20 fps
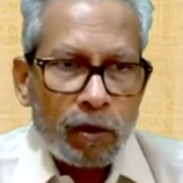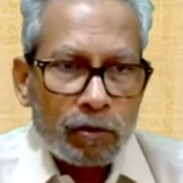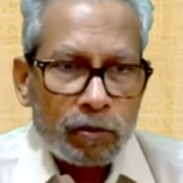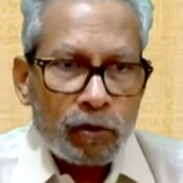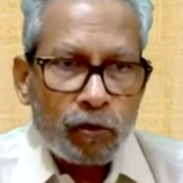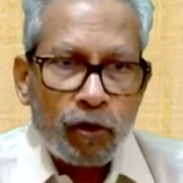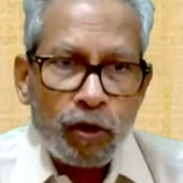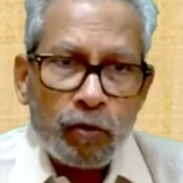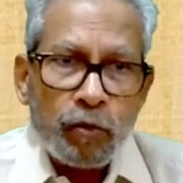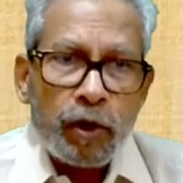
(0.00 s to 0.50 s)

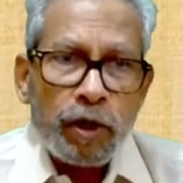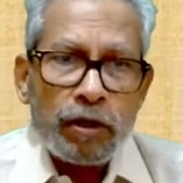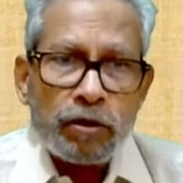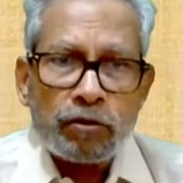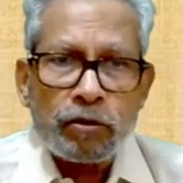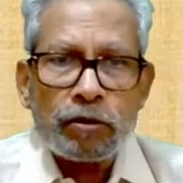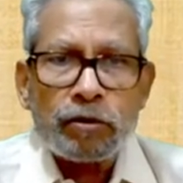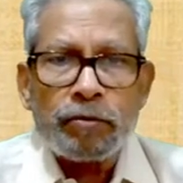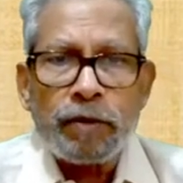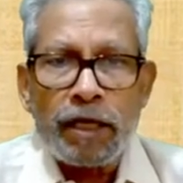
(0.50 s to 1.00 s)
So human
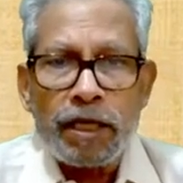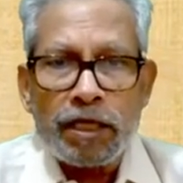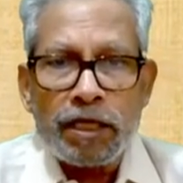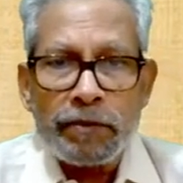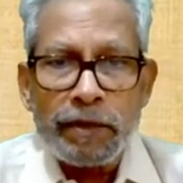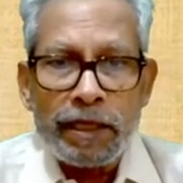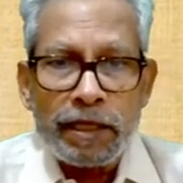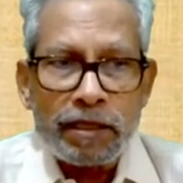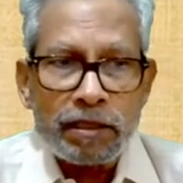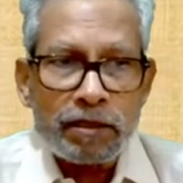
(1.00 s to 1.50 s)
resource
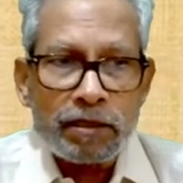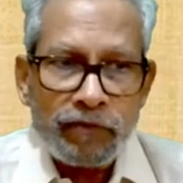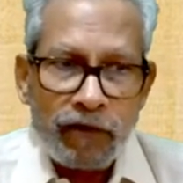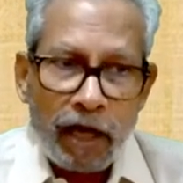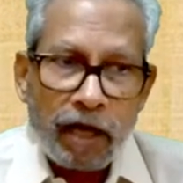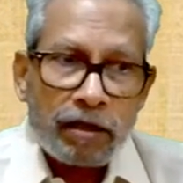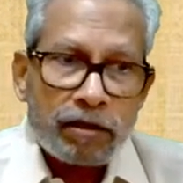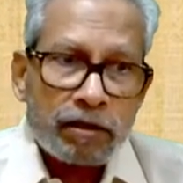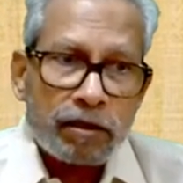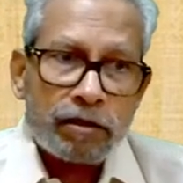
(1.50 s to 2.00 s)
management is a
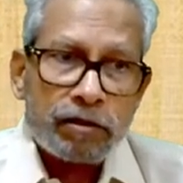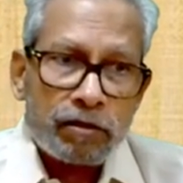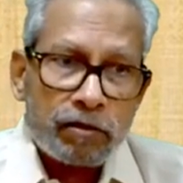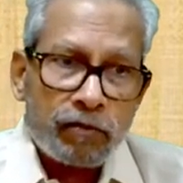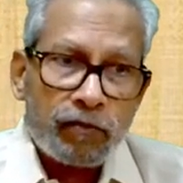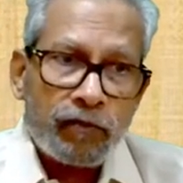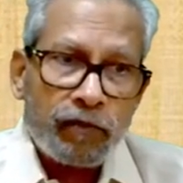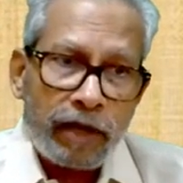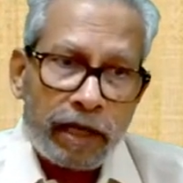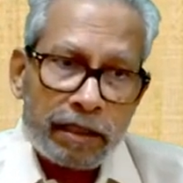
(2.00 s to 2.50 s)
functions
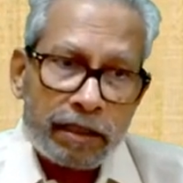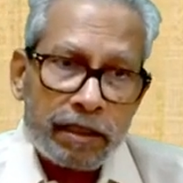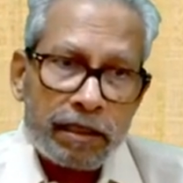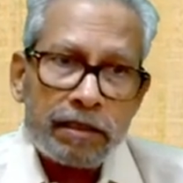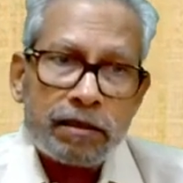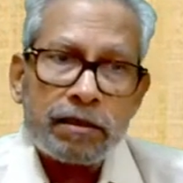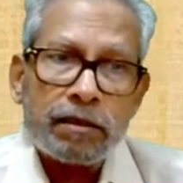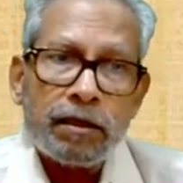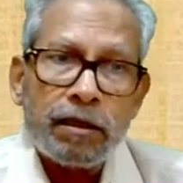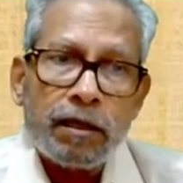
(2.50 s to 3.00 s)
where
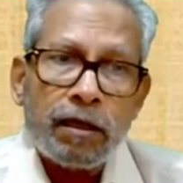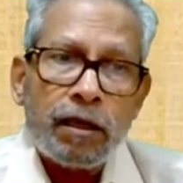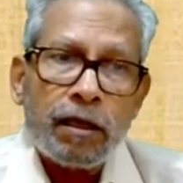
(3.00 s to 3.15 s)
these